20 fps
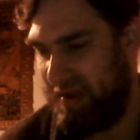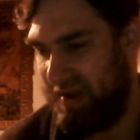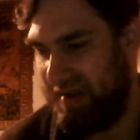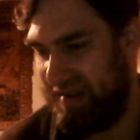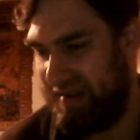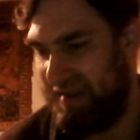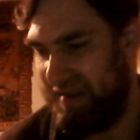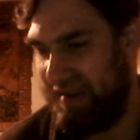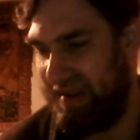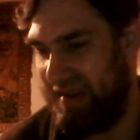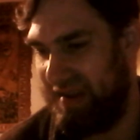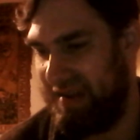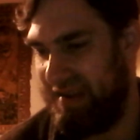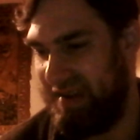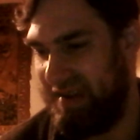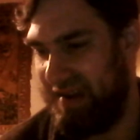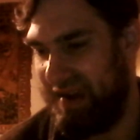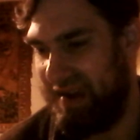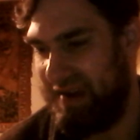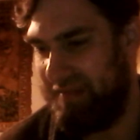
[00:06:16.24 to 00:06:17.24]
So then
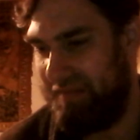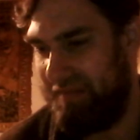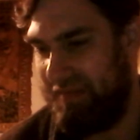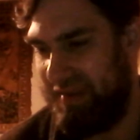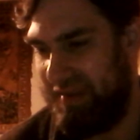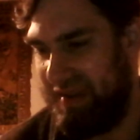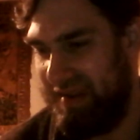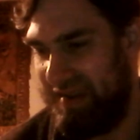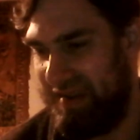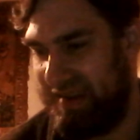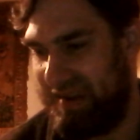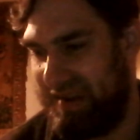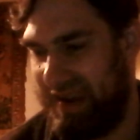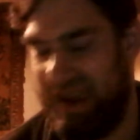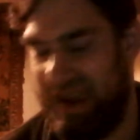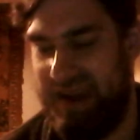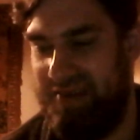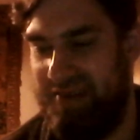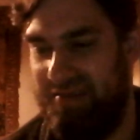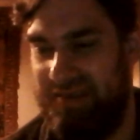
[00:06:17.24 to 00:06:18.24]
you have this
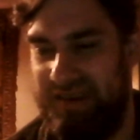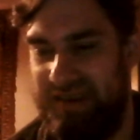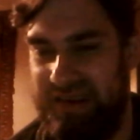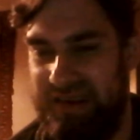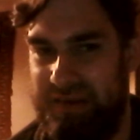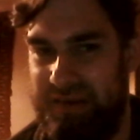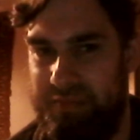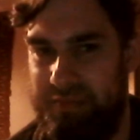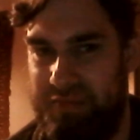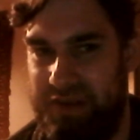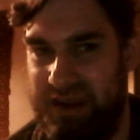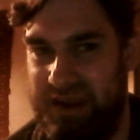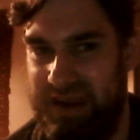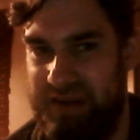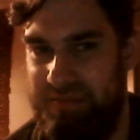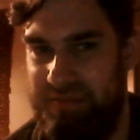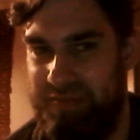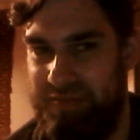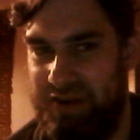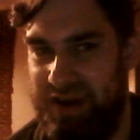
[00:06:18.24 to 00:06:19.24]
character
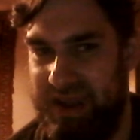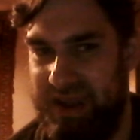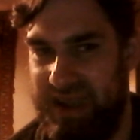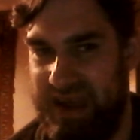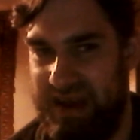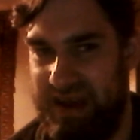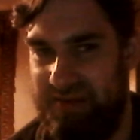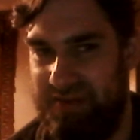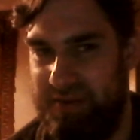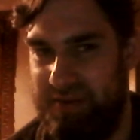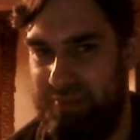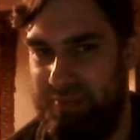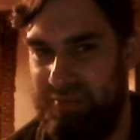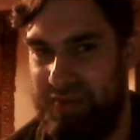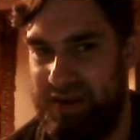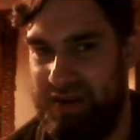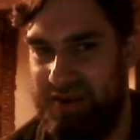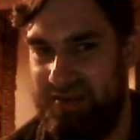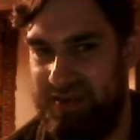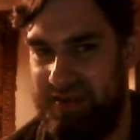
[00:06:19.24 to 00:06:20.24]
played by Larry
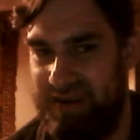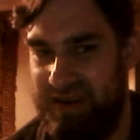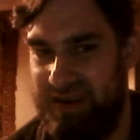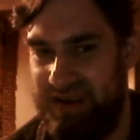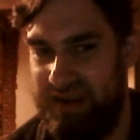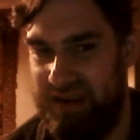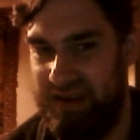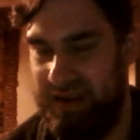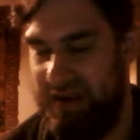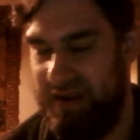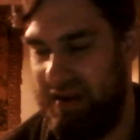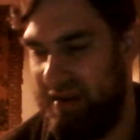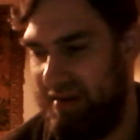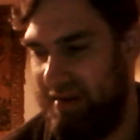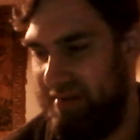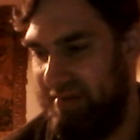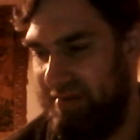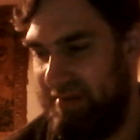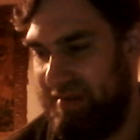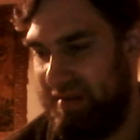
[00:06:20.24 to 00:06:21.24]
Miller,
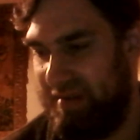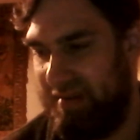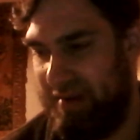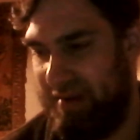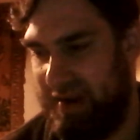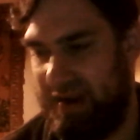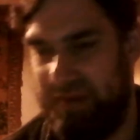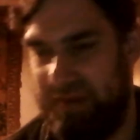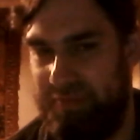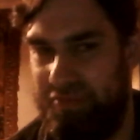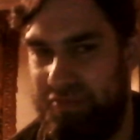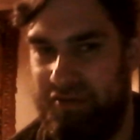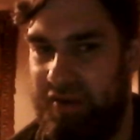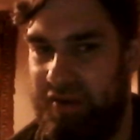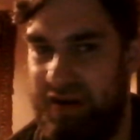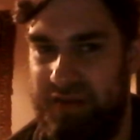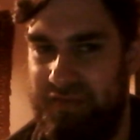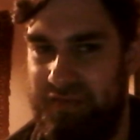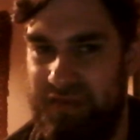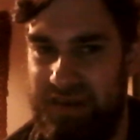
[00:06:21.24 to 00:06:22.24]
who's like a
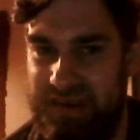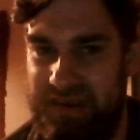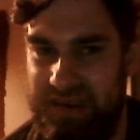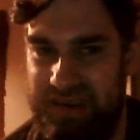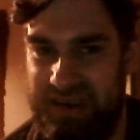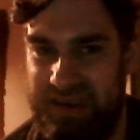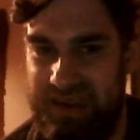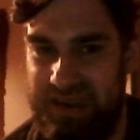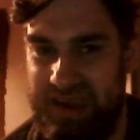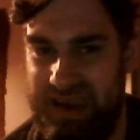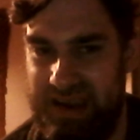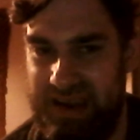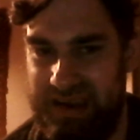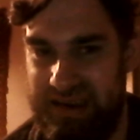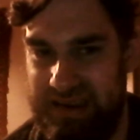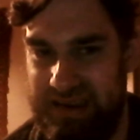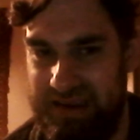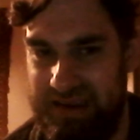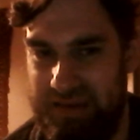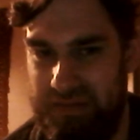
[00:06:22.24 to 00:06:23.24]
private
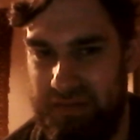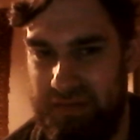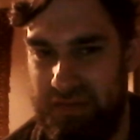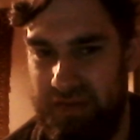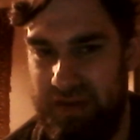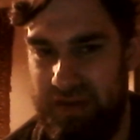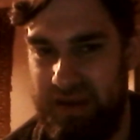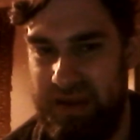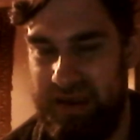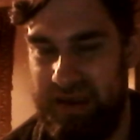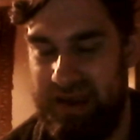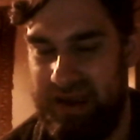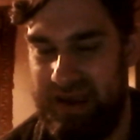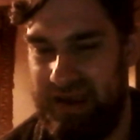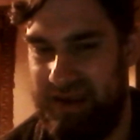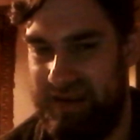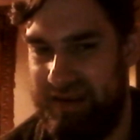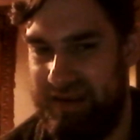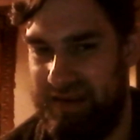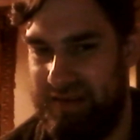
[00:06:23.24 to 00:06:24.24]
detective.
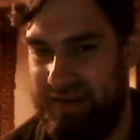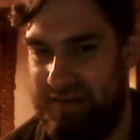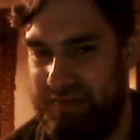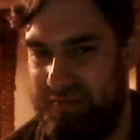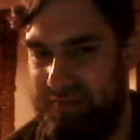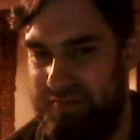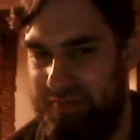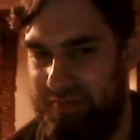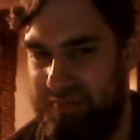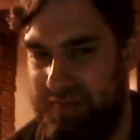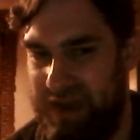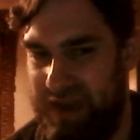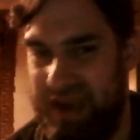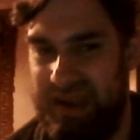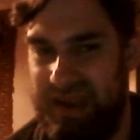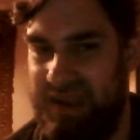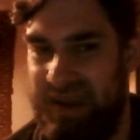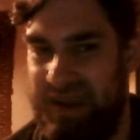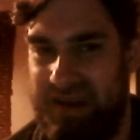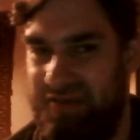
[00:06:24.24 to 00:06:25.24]

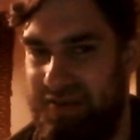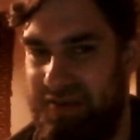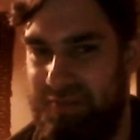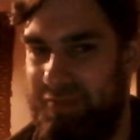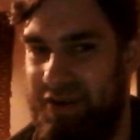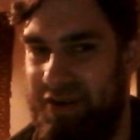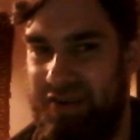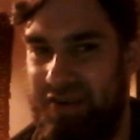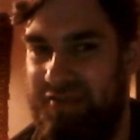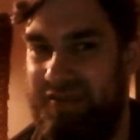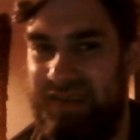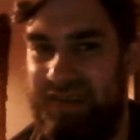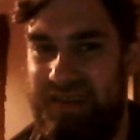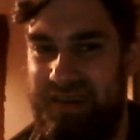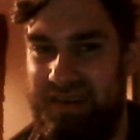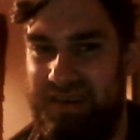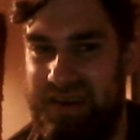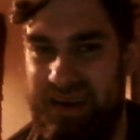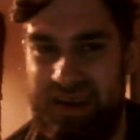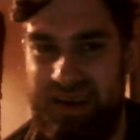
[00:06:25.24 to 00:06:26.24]
And Larry Miller
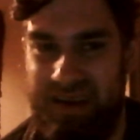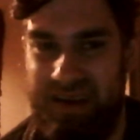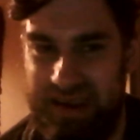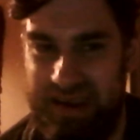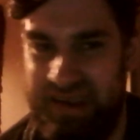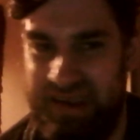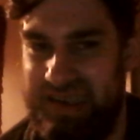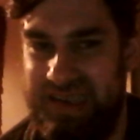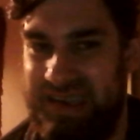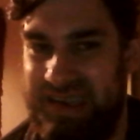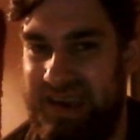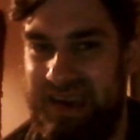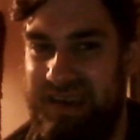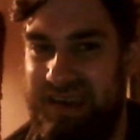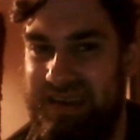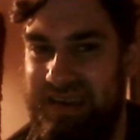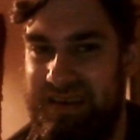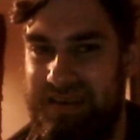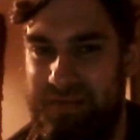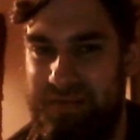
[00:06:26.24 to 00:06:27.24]
is like a
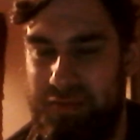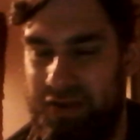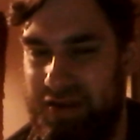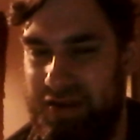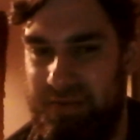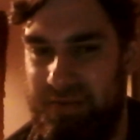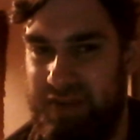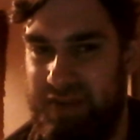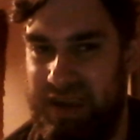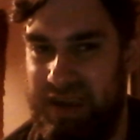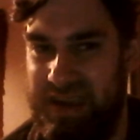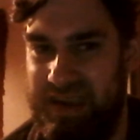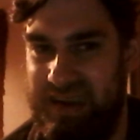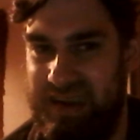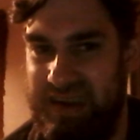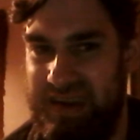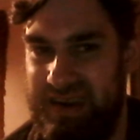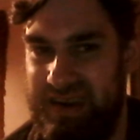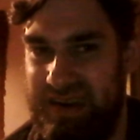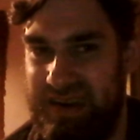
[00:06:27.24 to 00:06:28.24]
stand-up
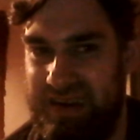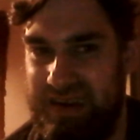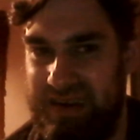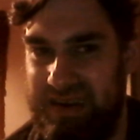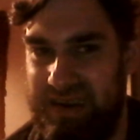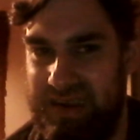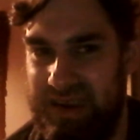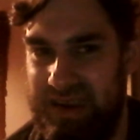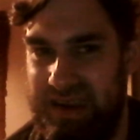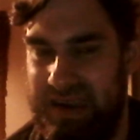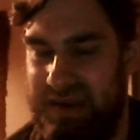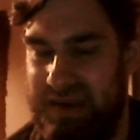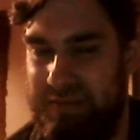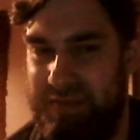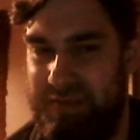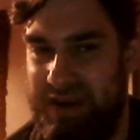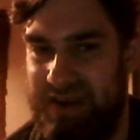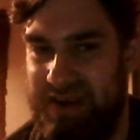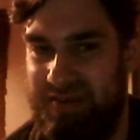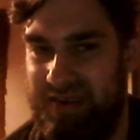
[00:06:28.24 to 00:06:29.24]
comedian in
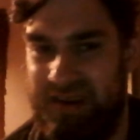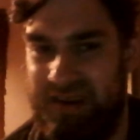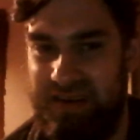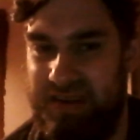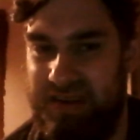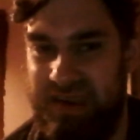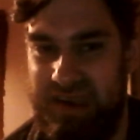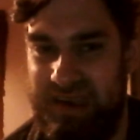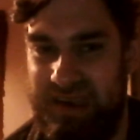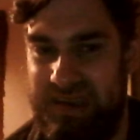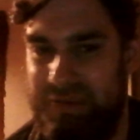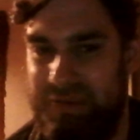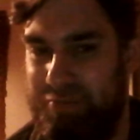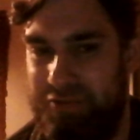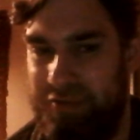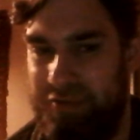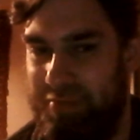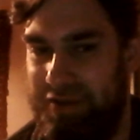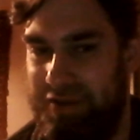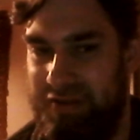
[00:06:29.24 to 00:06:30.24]
America. That's
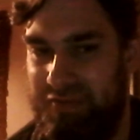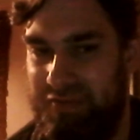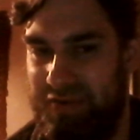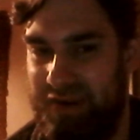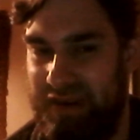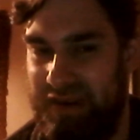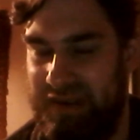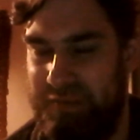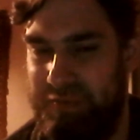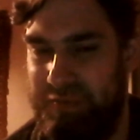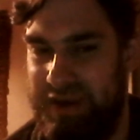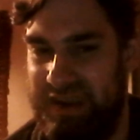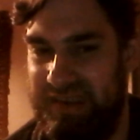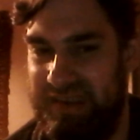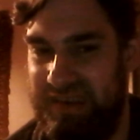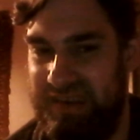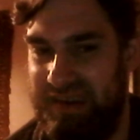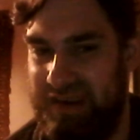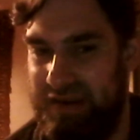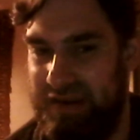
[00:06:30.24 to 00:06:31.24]
probably what he's
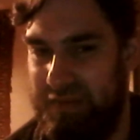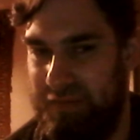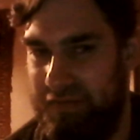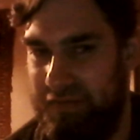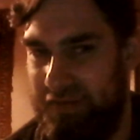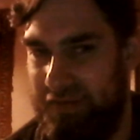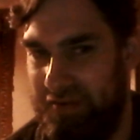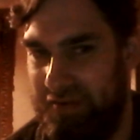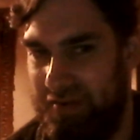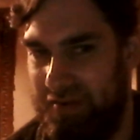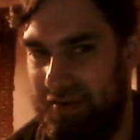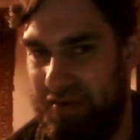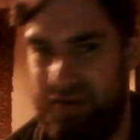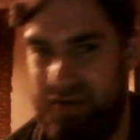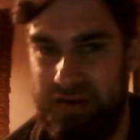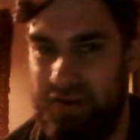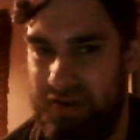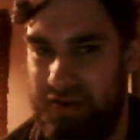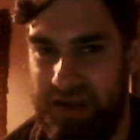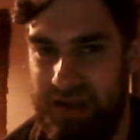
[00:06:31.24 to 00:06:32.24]
best known
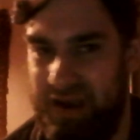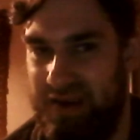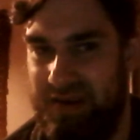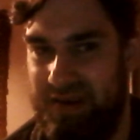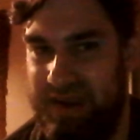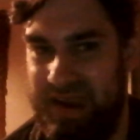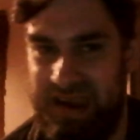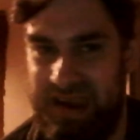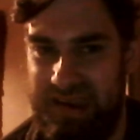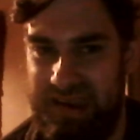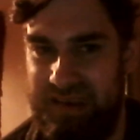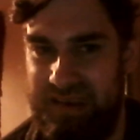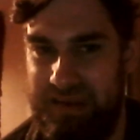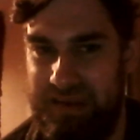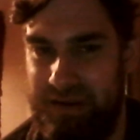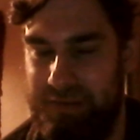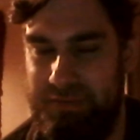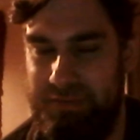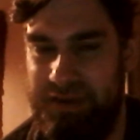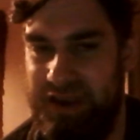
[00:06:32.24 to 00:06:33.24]
for, although he
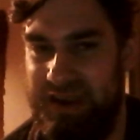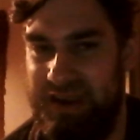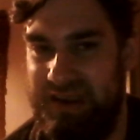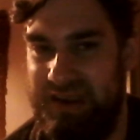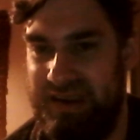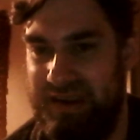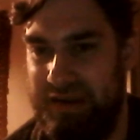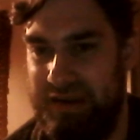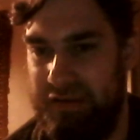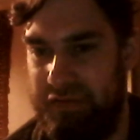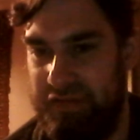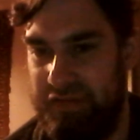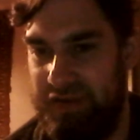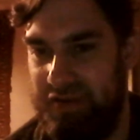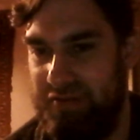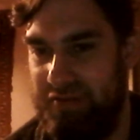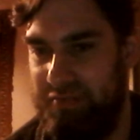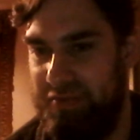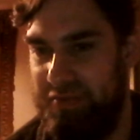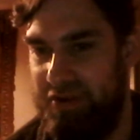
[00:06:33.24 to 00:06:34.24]
has appeared in a
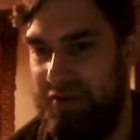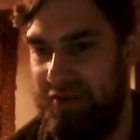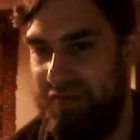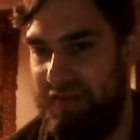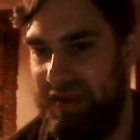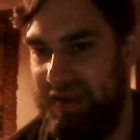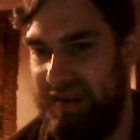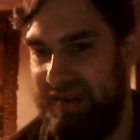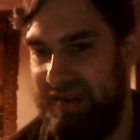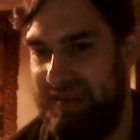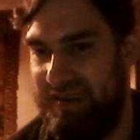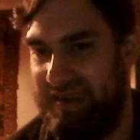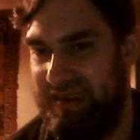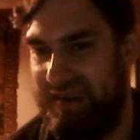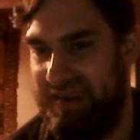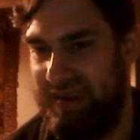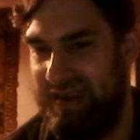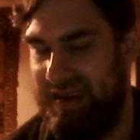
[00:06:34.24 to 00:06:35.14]
few movies.